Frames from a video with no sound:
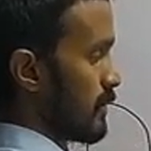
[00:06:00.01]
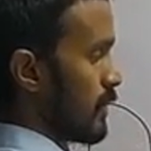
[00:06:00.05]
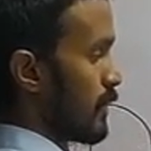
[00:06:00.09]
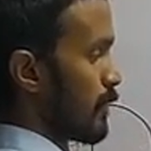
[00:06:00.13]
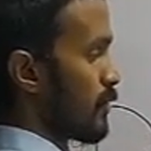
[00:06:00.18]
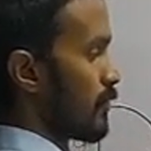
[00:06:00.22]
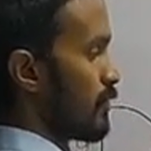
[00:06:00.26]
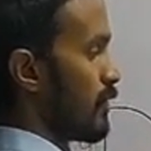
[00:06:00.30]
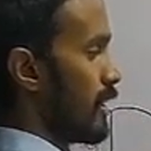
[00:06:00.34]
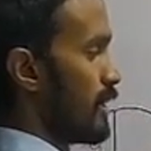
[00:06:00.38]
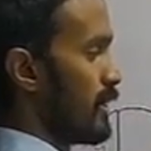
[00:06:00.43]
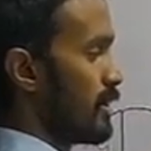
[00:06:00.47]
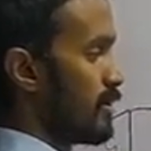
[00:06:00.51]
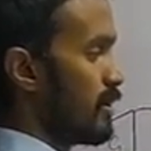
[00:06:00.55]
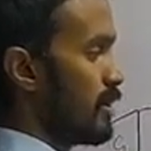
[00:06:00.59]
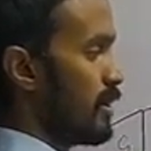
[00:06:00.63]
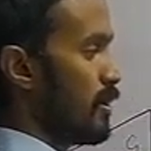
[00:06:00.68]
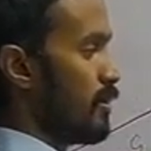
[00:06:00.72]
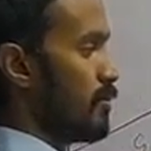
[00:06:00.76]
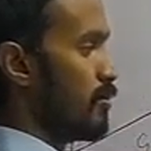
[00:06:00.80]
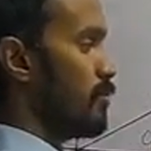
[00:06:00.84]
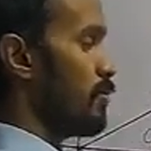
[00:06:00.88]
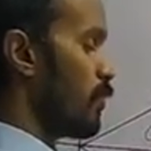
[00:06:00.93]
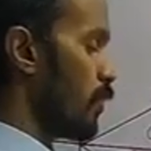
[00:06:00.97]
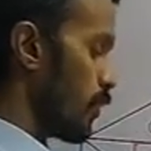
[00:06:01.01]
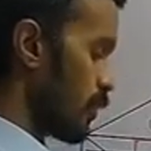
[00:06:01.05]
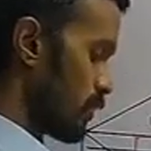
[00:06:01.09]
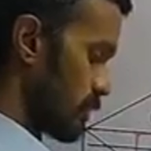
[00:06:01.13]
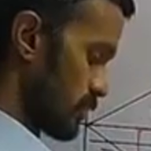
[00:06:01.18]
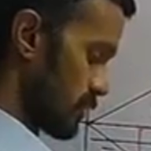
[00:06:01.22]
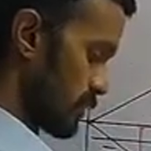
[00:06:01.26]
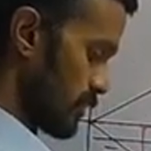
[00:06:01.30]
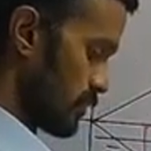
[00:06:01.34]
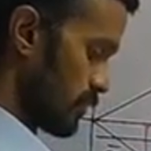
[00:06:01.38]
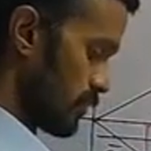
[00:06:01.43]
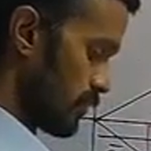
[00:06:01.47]
We have to find
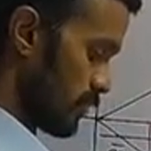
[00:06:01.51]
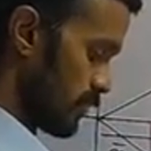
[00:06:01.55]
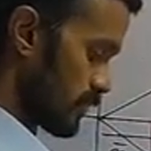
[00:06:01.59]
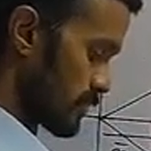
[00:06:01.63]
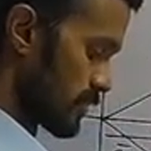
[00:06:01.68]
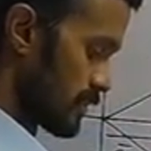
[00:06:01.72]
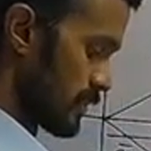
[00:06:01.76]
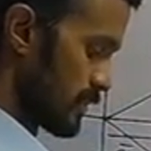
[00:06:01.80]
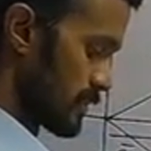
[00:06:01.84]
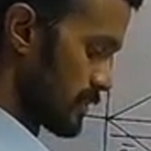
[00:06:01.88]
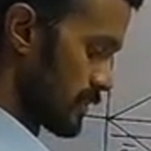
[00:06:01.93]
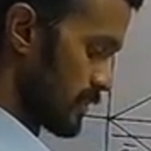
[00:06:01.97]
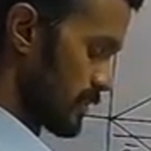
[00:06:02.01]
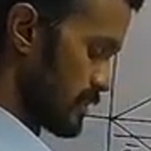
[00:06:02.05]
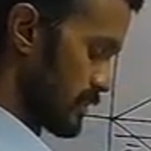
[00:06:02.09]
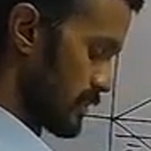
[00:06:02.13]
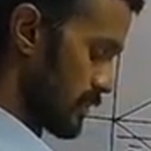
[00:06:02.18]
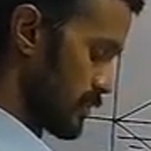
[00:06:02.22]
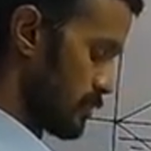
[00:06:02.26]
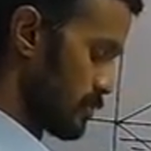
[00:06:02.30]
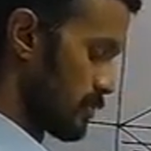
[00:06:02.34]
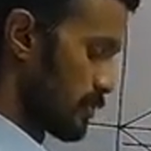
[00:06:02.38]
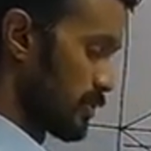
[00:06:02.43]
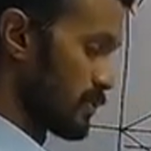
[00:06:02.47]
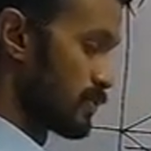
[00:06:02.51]
both those distances,